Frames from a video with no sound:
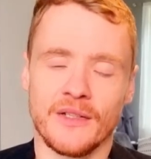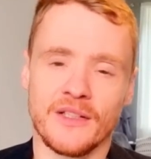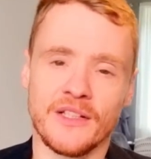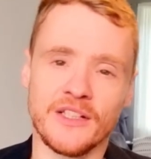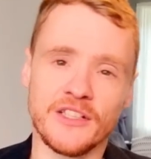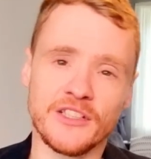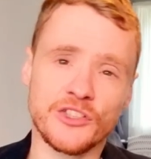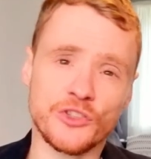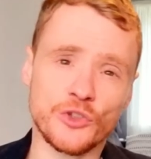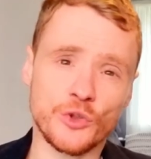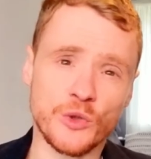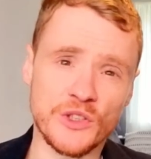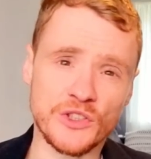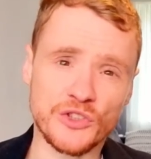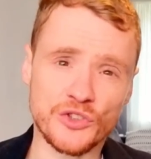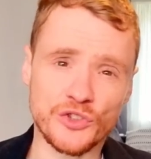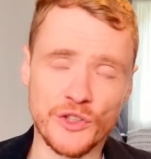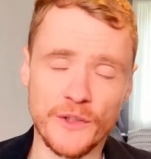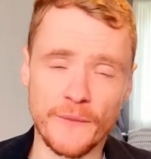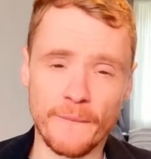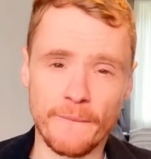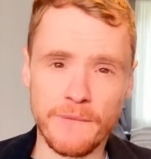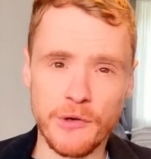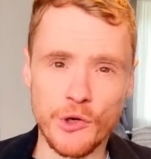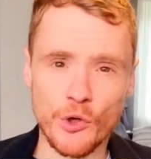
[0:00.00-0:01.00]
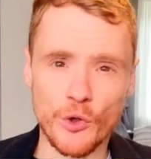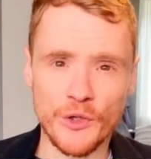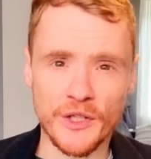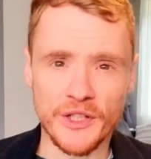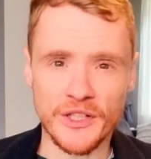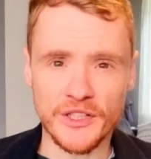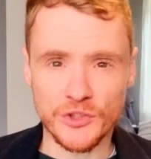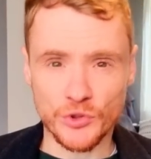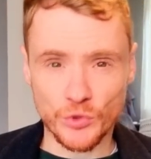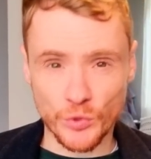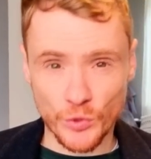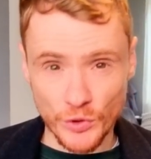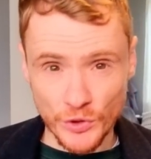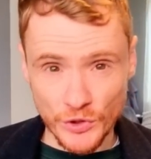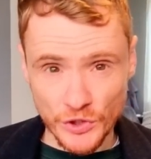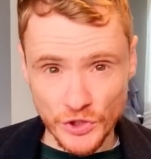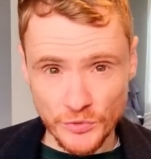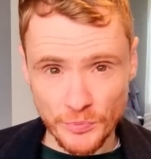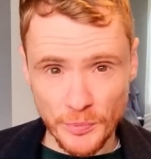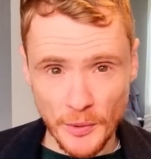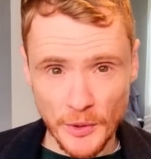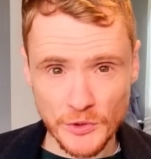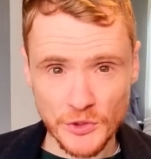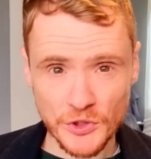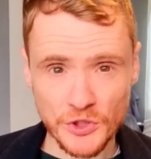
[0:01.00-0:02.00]
These Twitter employees were
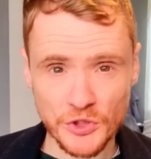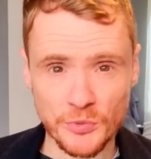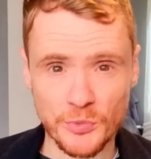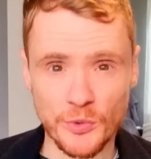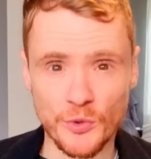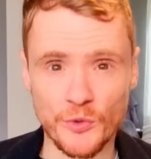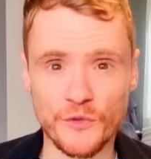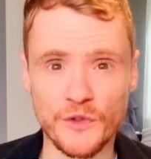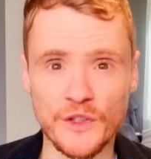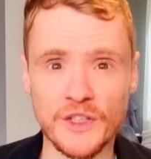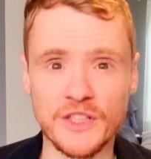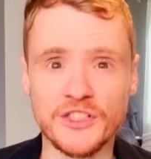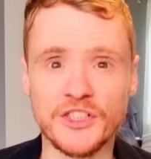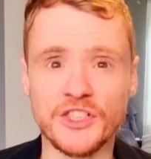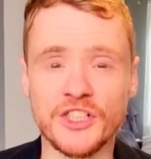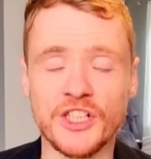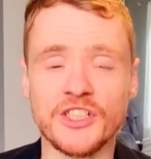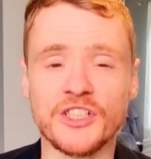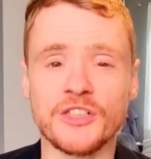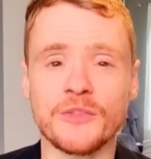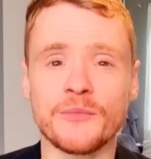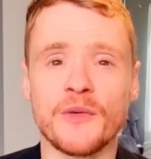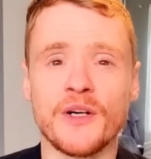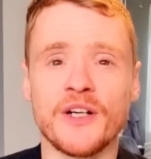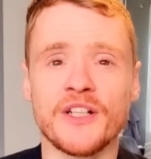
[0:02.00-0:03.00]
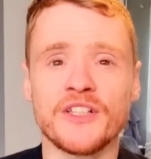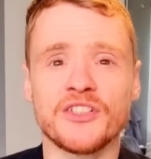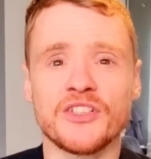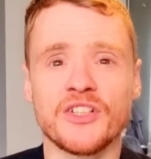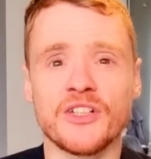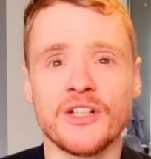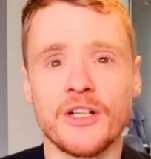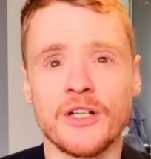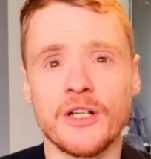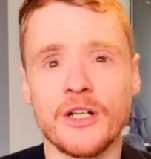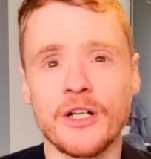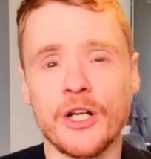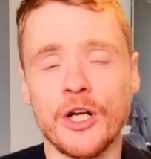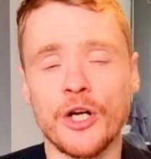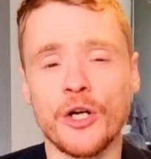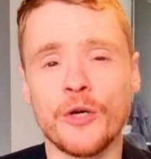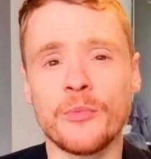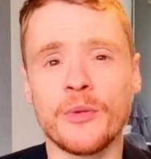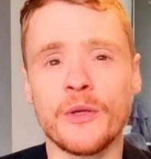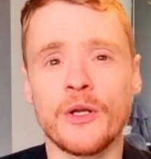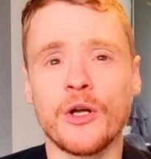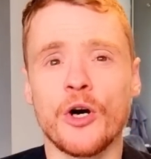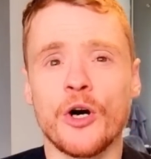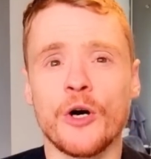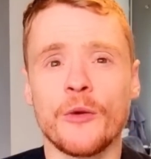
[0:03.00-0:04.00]
responsible for legitimising a
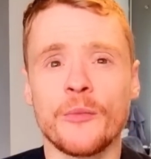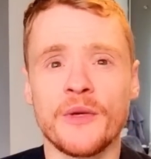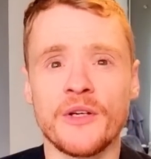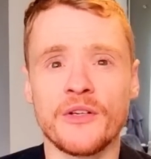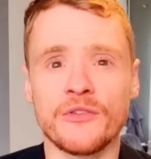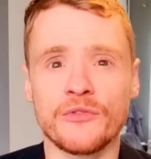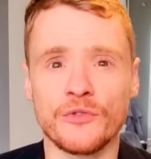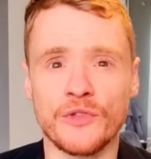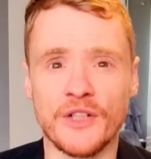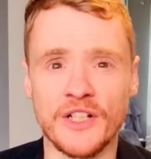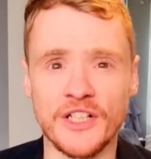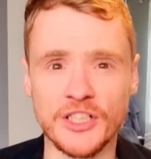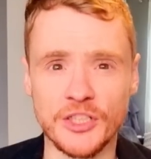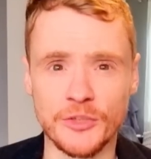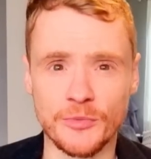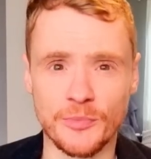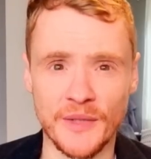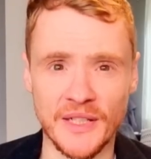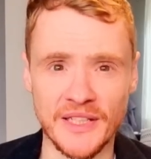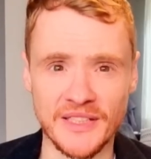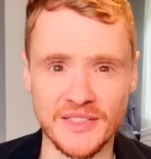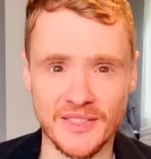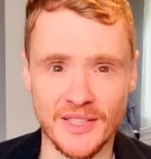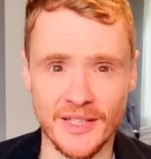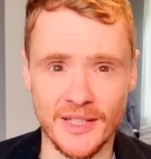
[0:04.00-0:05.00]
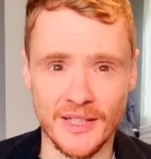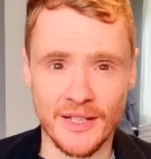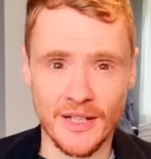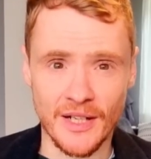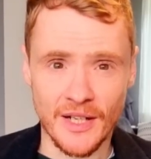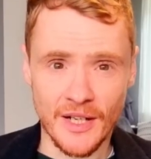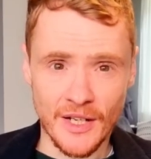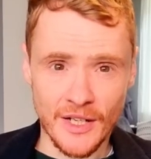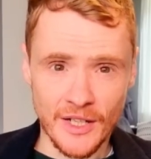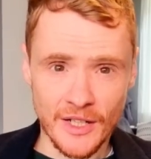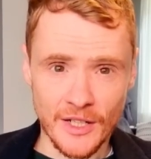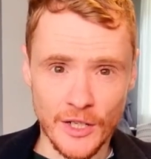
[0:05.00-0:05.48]
global army of race-baiting,